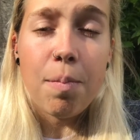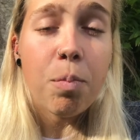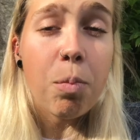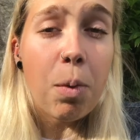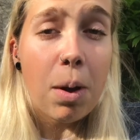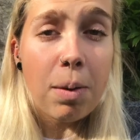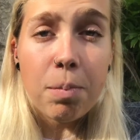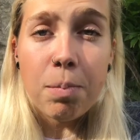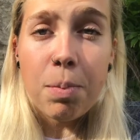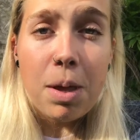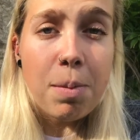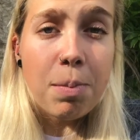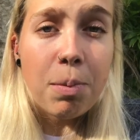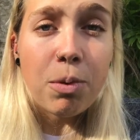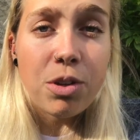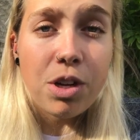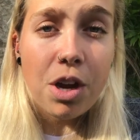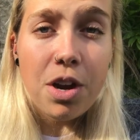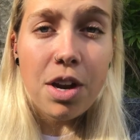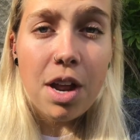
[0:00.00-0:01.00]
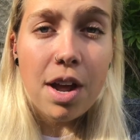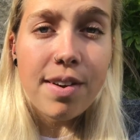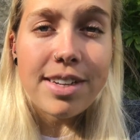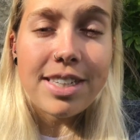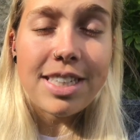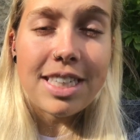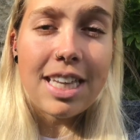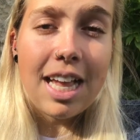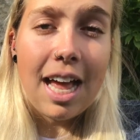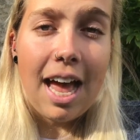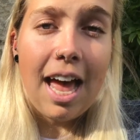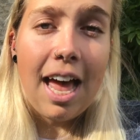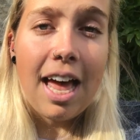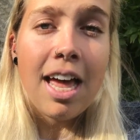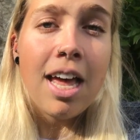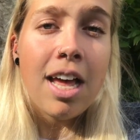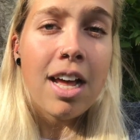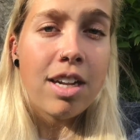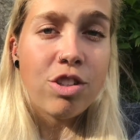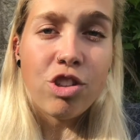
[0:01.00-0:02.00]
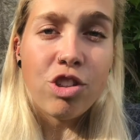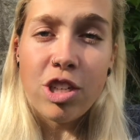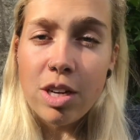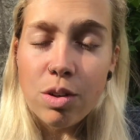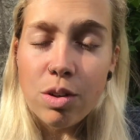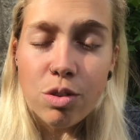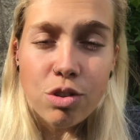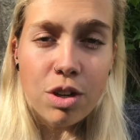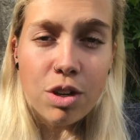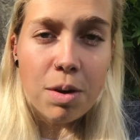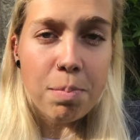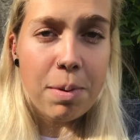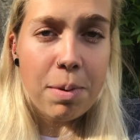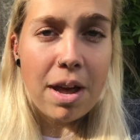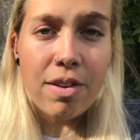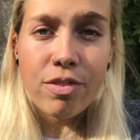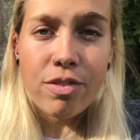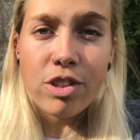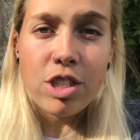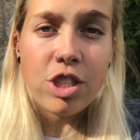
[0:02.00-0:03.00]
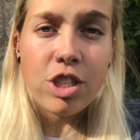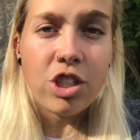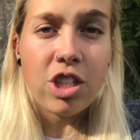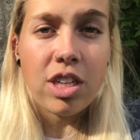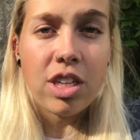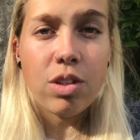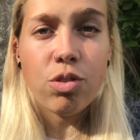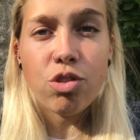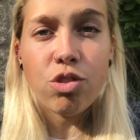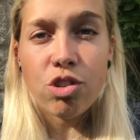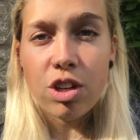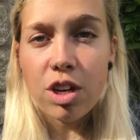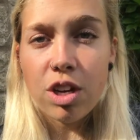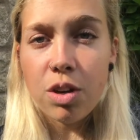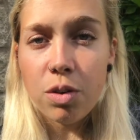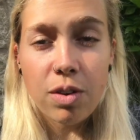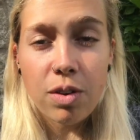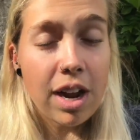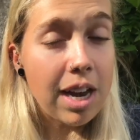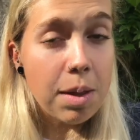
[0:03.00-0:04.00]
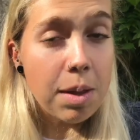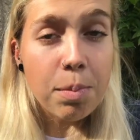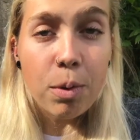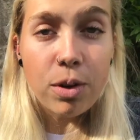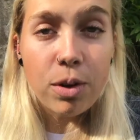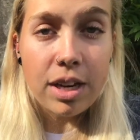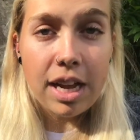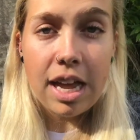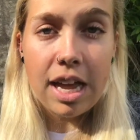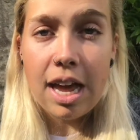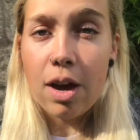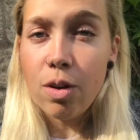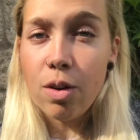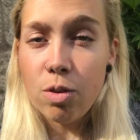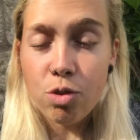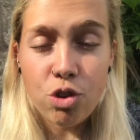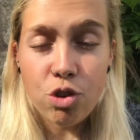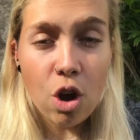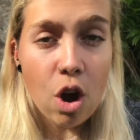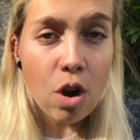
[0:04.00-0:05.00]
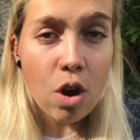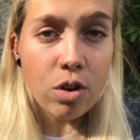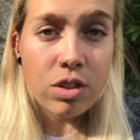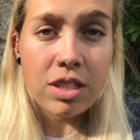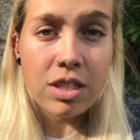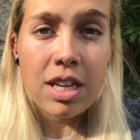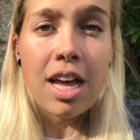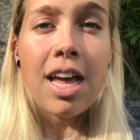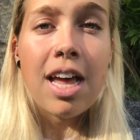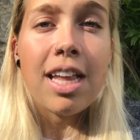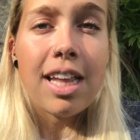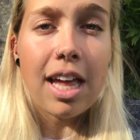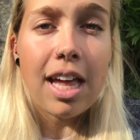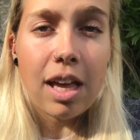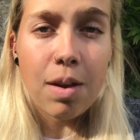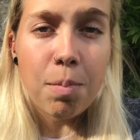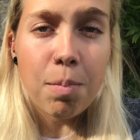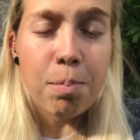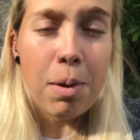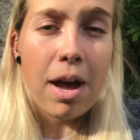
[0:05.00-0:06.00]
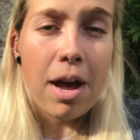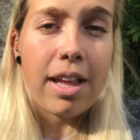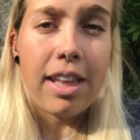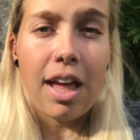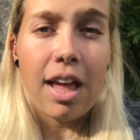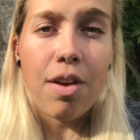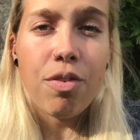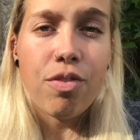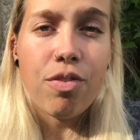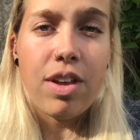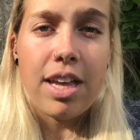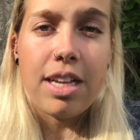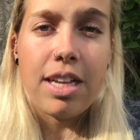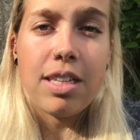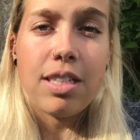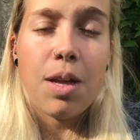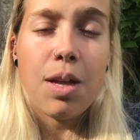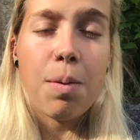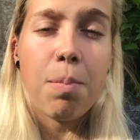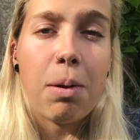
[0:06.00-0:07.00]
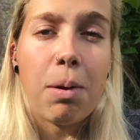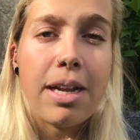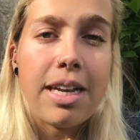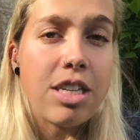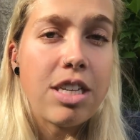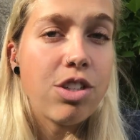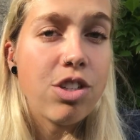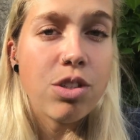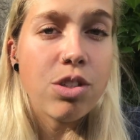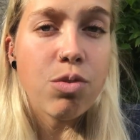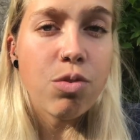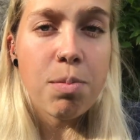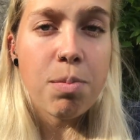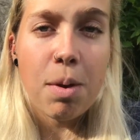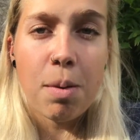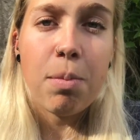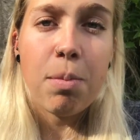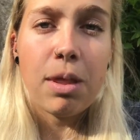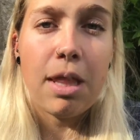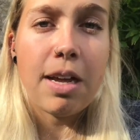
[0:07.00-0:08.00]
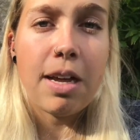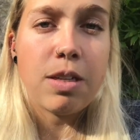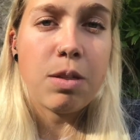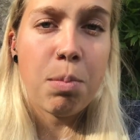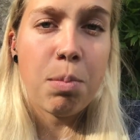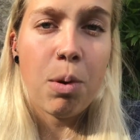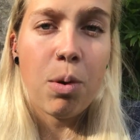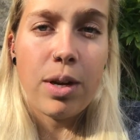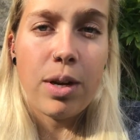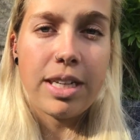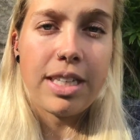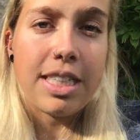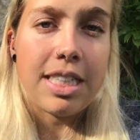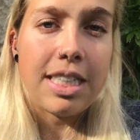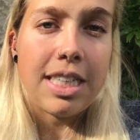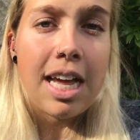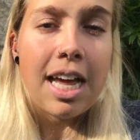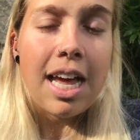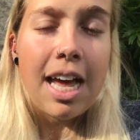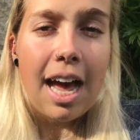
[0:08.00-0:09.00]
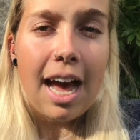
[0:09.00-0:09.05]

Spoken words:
when people don't know it's there, children, barefooted children or anybody or dogs, they can burn their feet. So please just remember those points.